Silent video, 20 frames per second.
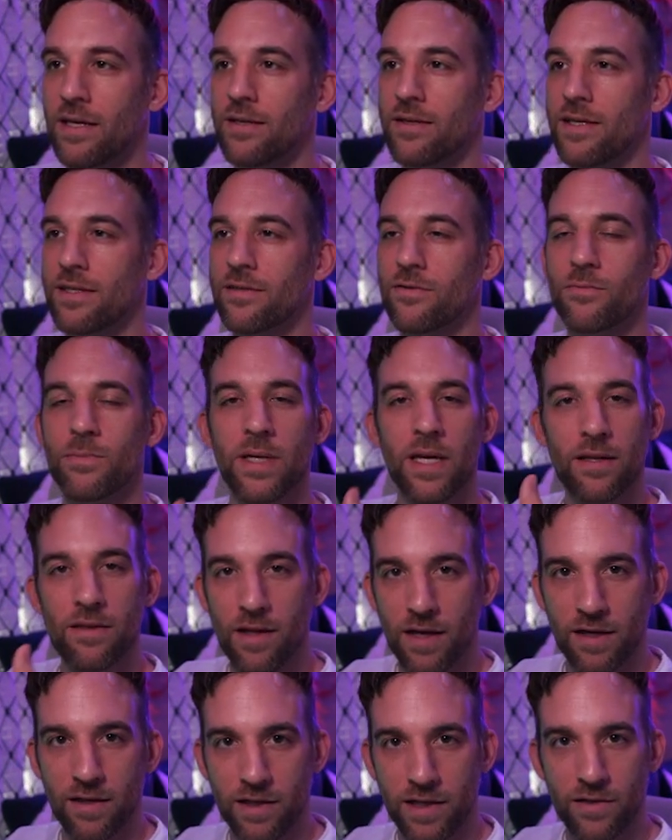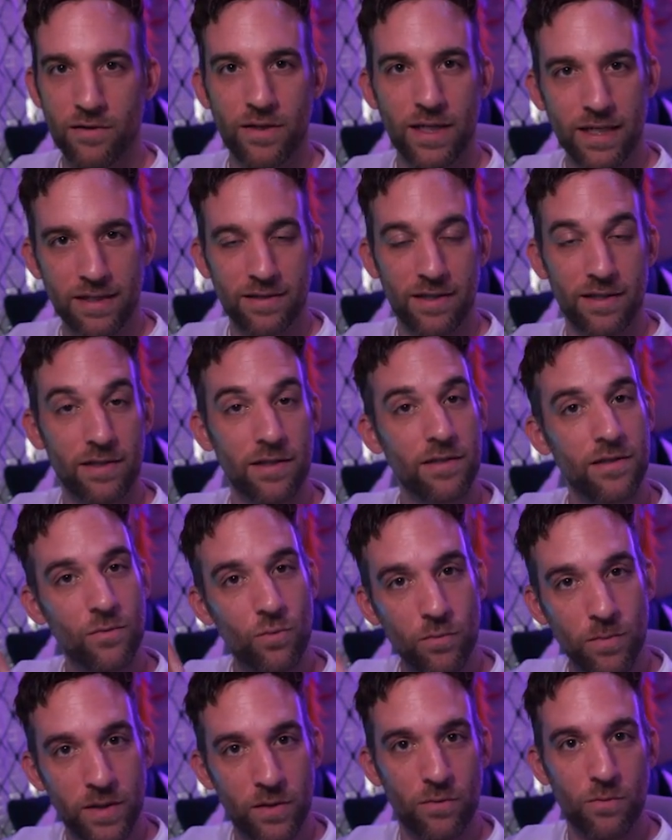This will be a lot cleaner. Like I said, this is
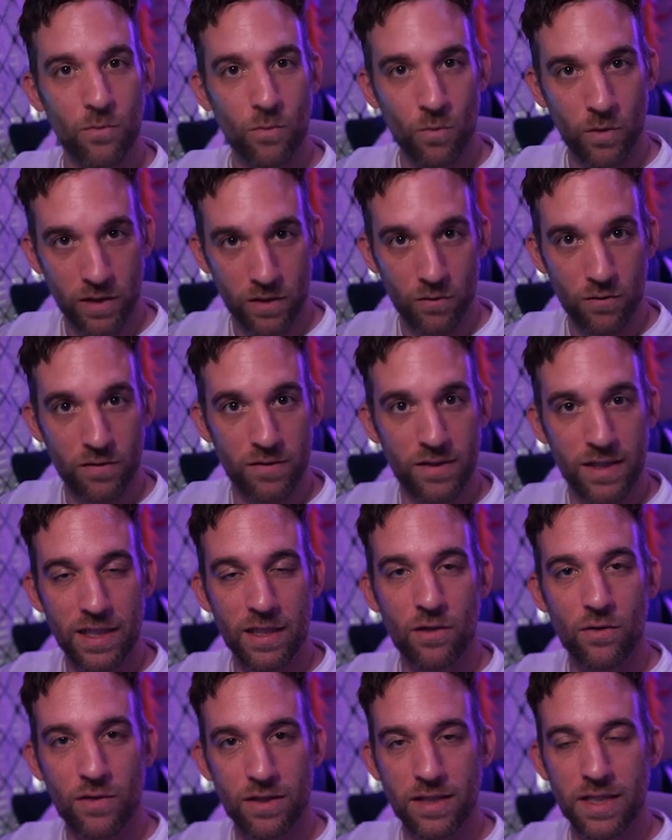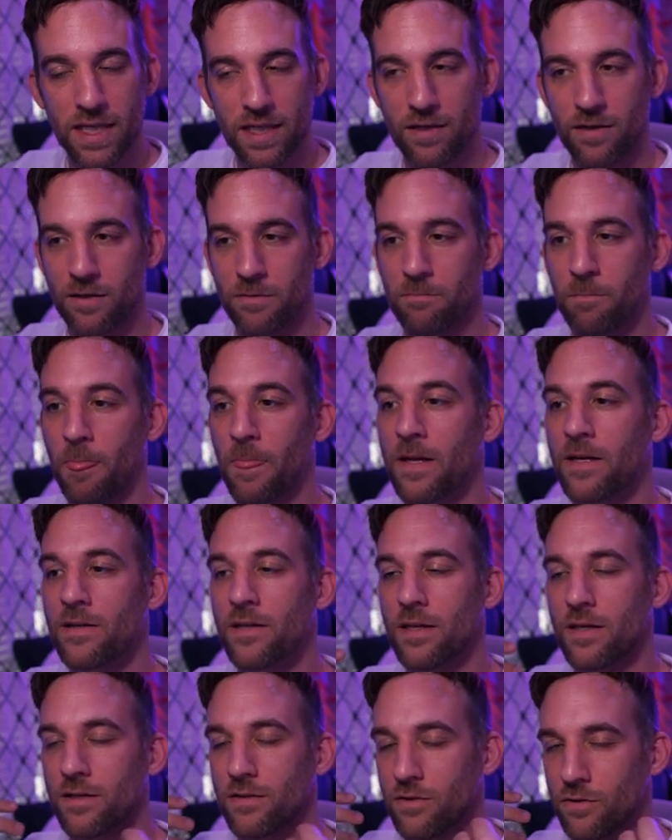will be what you'll see on GitHub
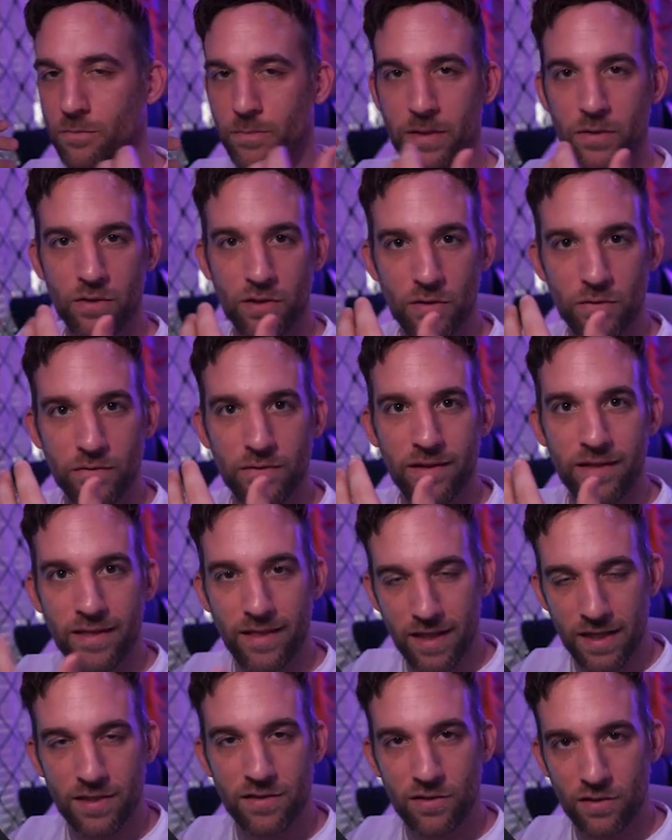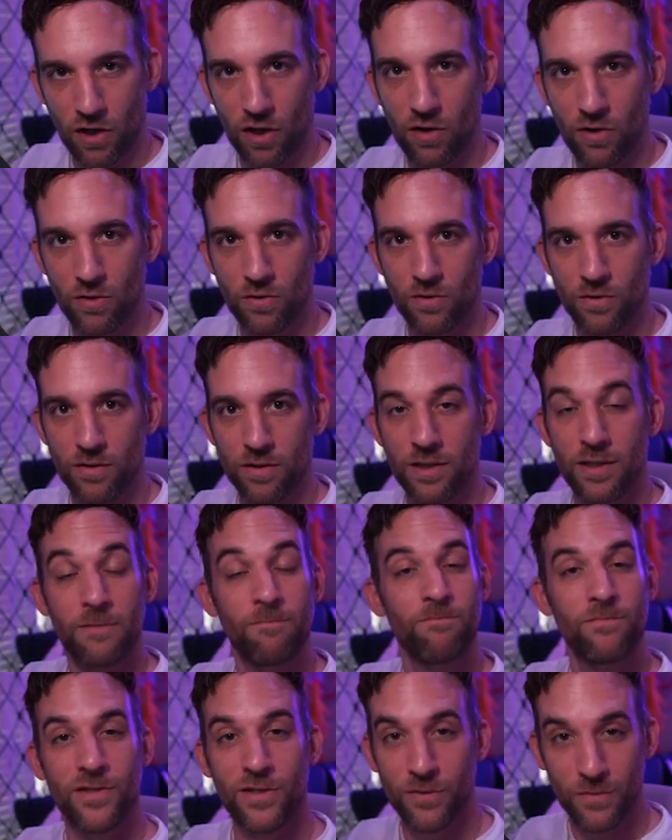and you'll be able to use this code
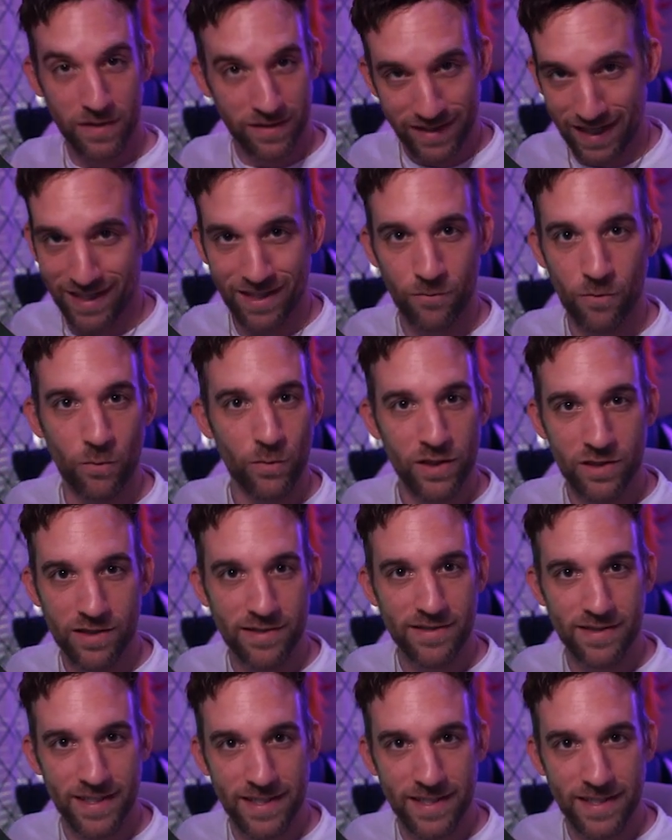to do exactly what we just